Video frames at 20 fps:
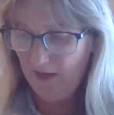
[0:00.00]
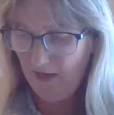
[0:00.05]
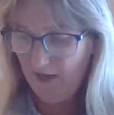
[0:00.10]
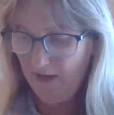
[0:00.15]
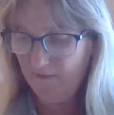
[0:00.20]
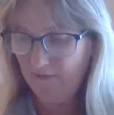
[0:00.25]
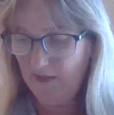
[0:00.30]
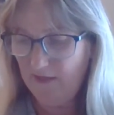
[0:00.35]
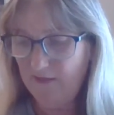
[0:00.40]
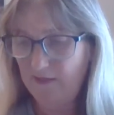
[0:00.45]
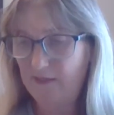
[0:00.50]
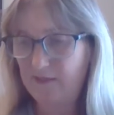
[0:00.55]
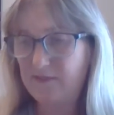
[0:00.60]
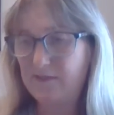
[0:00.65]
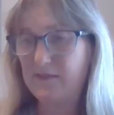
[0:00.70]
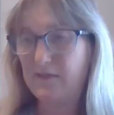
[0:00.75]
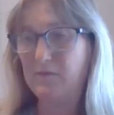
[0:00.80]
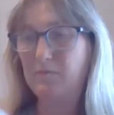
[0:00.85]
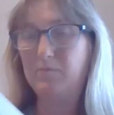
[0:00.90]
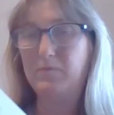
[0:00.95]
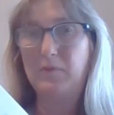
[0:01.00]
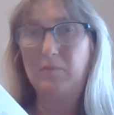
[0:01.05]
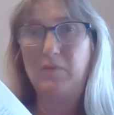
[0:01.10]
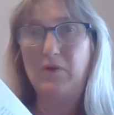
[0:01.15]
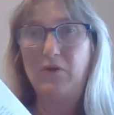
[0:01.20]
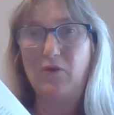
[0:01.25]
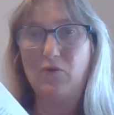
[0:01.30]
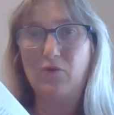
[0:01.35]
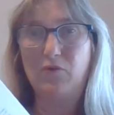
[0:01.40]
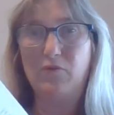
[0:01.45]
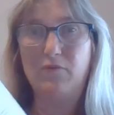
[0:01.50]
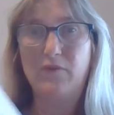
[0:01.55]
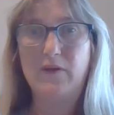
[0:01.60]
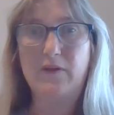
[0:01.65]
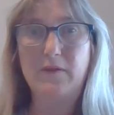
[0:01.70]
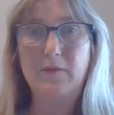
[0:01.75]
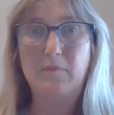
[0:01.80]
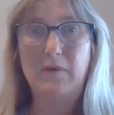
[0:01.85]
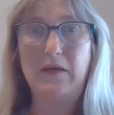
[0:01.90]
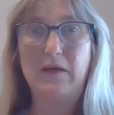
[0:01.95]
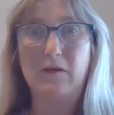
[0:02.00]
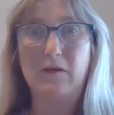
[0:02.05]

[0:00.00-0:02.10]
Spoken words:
And then there's a bibliography at the back,